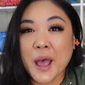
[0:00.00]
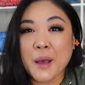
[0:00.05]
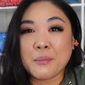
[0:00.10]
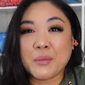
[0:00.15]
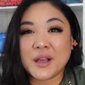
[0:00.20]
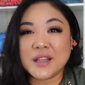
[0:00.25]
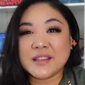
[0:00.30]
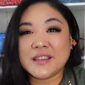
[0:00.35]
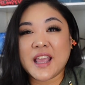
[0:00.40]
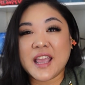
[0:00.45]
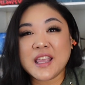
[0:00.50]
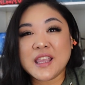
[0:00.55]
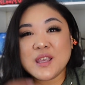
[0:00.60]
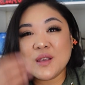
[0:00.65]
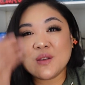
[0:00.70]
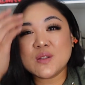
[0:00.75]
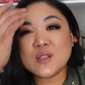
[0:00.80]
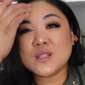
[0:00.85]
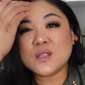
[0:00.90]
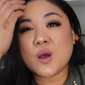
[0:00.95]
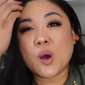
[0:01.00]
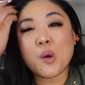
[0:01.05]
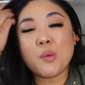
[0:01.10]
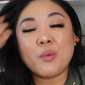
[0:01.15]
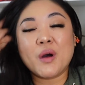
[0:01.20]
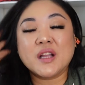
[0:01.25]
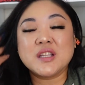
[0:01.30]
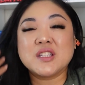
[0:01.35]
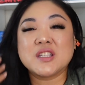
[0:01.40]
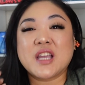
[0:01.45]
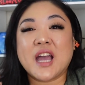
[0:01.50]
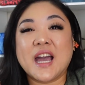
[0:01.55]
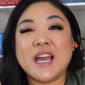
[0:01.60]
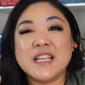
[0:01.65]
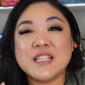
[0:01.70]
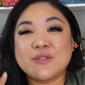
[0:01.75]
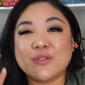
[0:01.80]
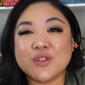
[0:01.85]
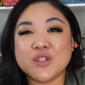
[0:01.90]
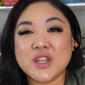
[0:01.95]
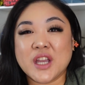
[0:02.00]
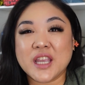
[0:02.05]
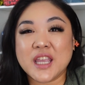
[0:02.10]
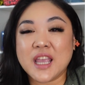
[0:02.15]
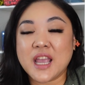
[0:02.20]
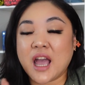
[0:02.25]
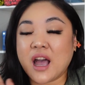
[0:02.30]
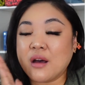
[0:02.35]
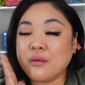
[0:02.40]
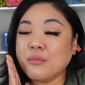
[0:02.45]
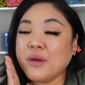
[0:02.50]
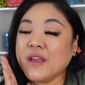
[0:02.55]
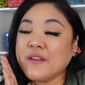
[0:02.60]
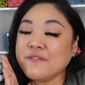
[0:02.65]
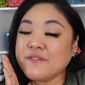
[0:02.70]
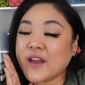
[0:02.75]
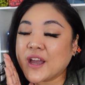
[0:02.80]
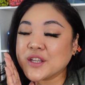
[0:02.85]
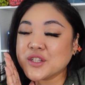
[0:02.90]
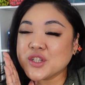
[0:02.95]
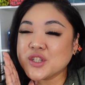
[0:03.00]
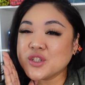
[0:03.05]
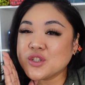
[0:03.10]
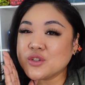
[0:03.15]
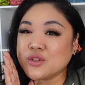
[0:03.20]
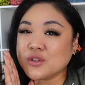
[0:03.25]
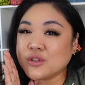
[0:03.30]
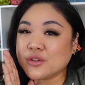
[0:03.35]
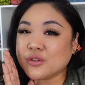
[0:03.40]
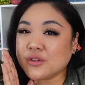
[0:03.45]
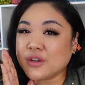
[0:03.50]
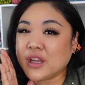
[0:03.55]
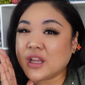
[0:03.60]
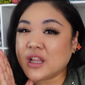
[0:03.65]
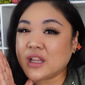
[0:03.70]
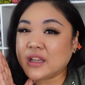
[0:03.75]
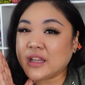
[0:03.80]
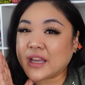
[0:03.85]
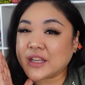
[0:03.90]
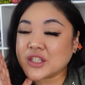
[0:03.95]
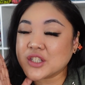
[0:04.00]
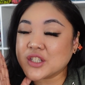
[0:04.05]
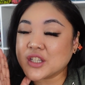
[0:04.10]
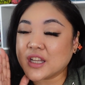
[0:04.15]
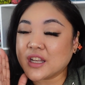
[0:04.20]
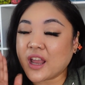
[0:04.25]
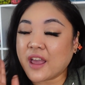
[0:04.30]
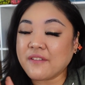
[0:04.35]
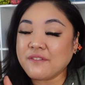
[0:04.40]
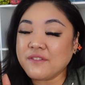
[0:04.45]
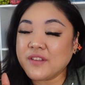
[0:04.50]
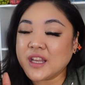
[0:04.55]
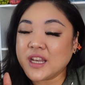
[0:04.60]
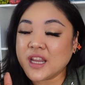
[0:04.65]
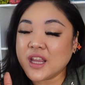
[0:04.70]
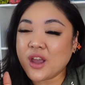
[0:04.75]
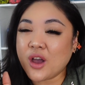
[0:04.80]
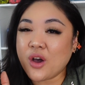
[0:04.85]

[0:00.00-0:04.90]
But thank you so much, guys, for checking out my fashion jewelry collection video.